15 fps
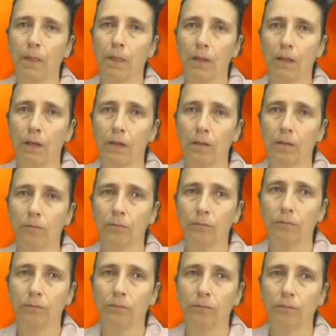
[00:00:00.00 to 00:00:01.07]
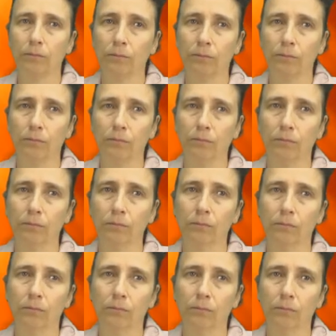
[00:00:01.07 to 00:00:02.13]

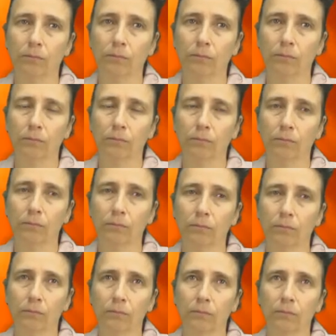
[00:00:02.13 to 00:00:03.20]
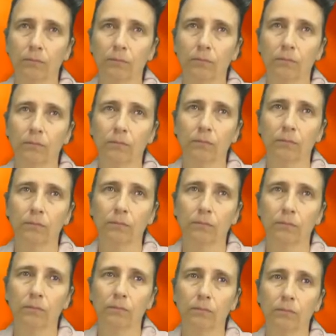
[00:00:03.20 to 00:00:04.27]

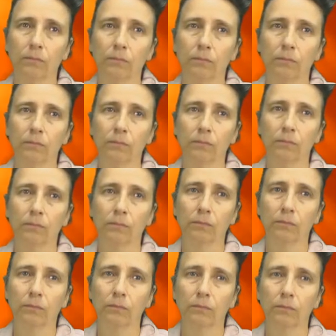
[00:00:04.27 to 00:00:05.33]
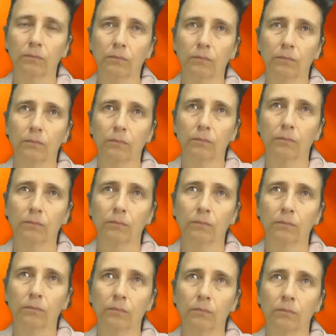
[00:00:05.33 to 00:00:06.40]

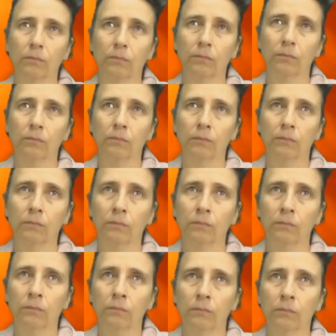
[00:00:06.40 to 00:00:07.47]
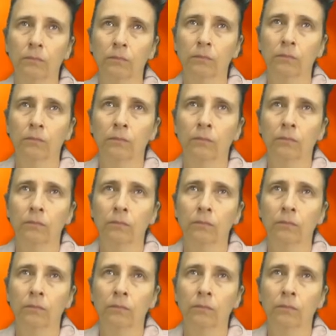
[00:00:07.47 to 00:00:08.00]
The person shown says nothing.